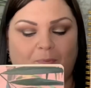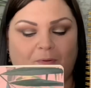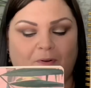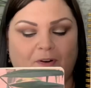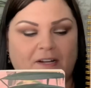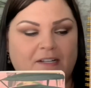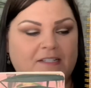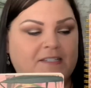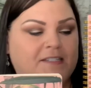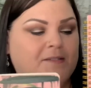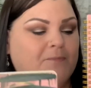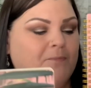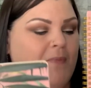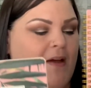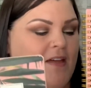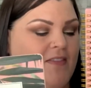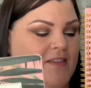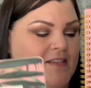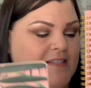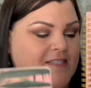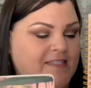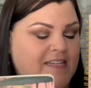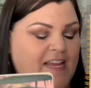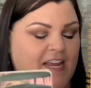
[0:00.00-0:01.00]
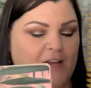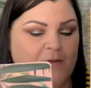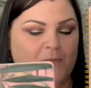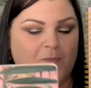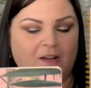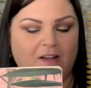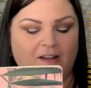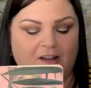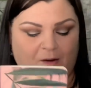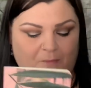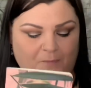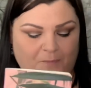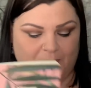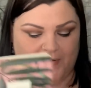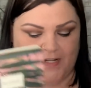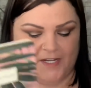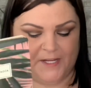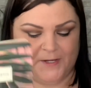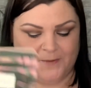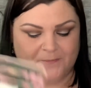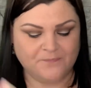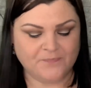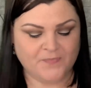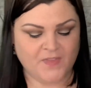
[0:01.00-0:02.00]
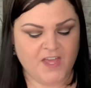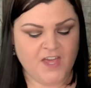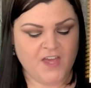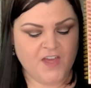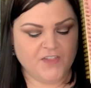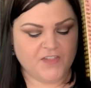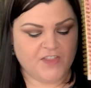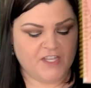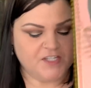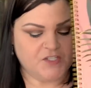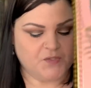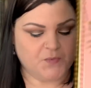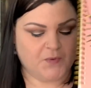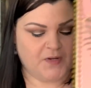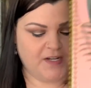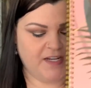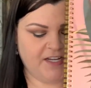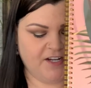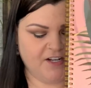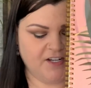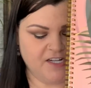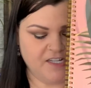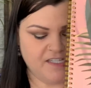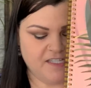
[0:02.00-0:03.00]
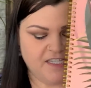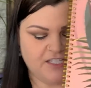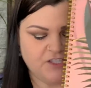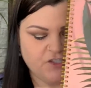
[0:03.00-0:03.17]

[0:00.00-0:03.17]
print by the same company. This one here is the